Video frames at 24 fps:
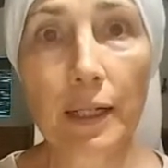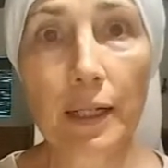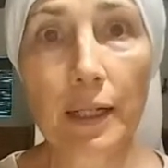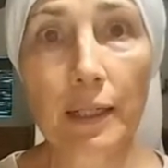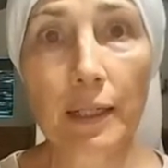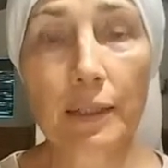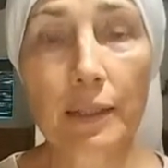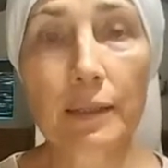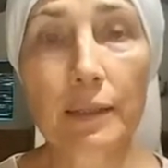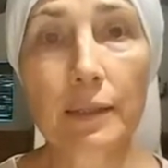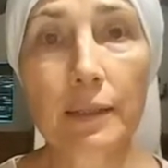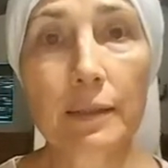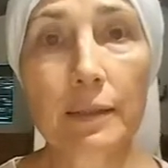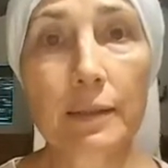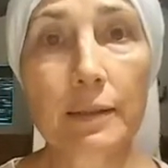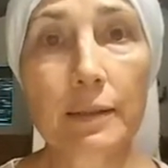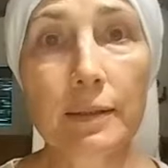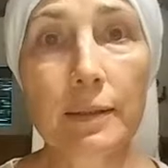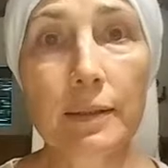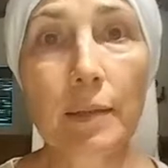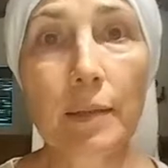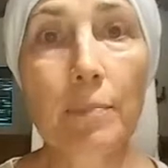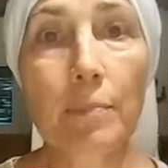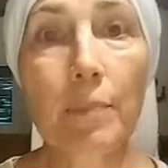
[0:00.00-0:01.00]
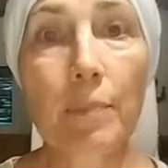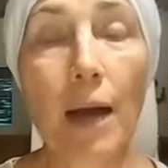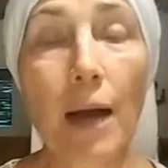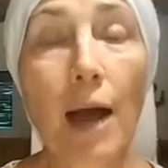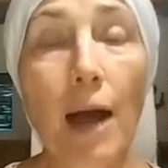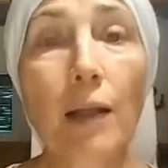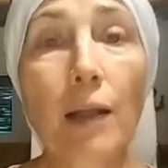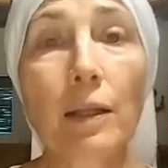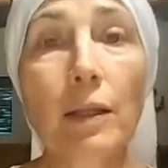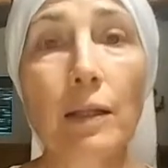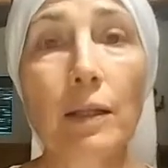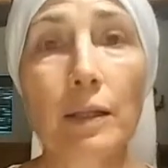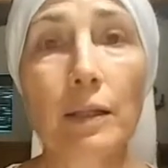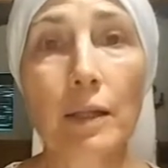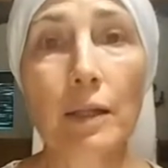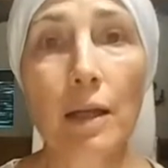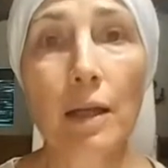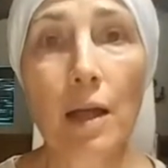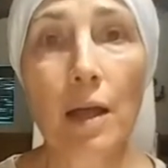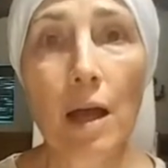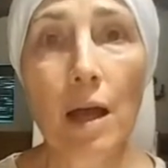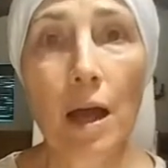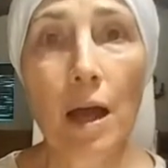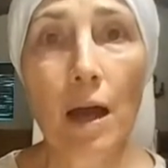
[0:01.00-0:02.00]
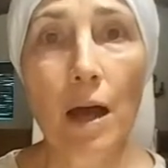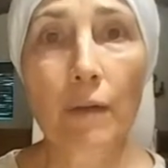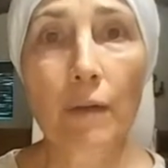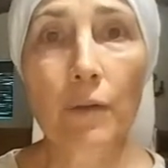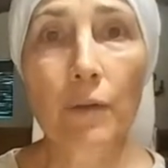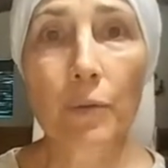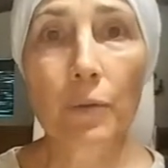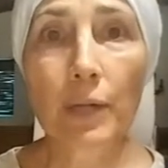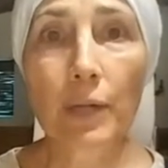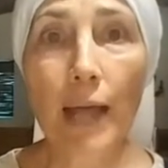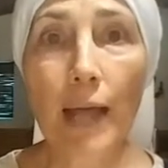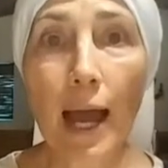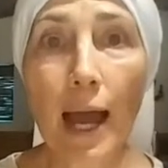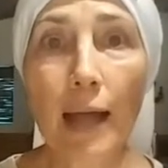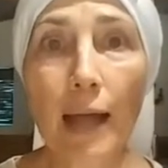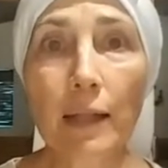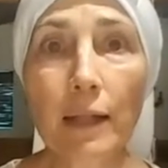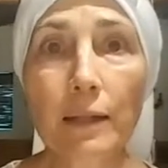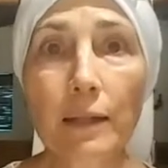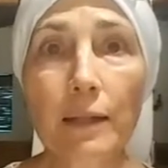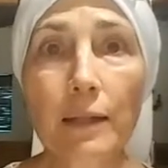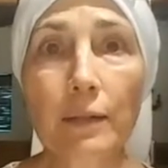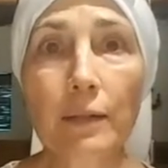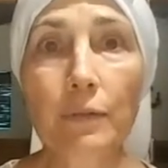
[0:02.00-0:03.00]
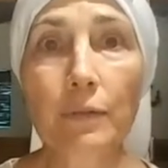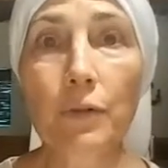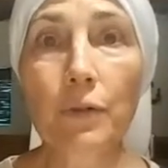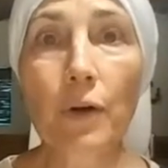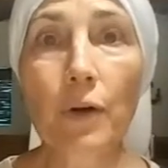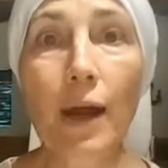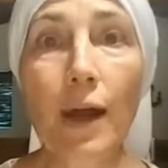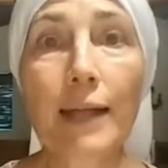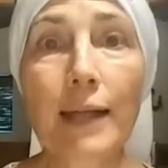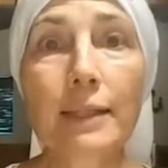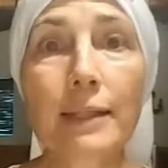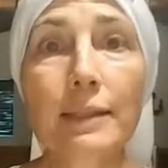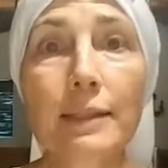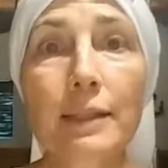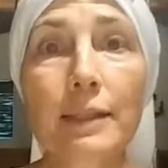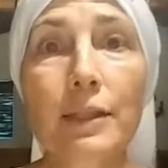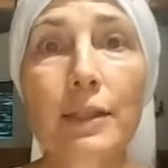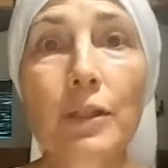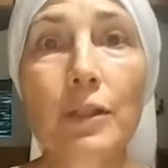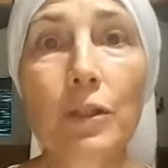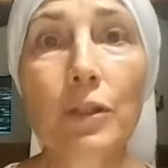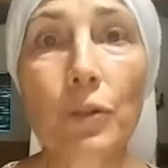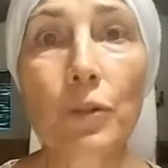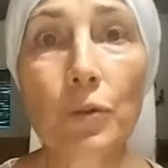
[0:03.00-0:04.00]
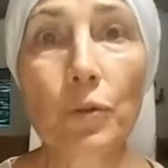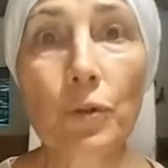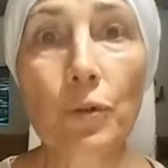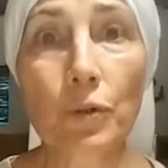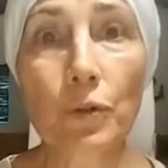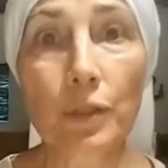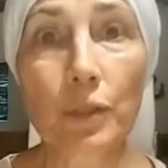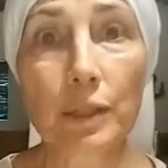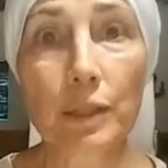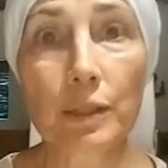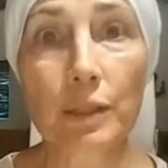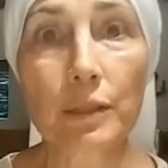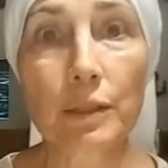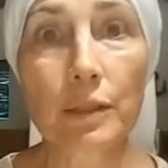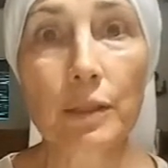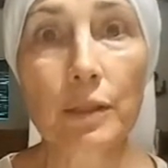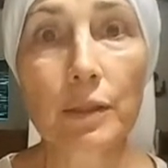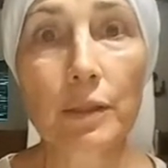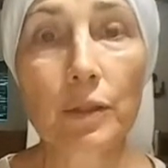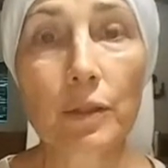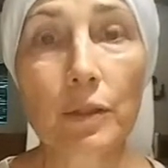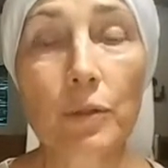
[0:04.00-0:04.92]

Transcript: This is symbolic of the reality of Christ in the Eucharist,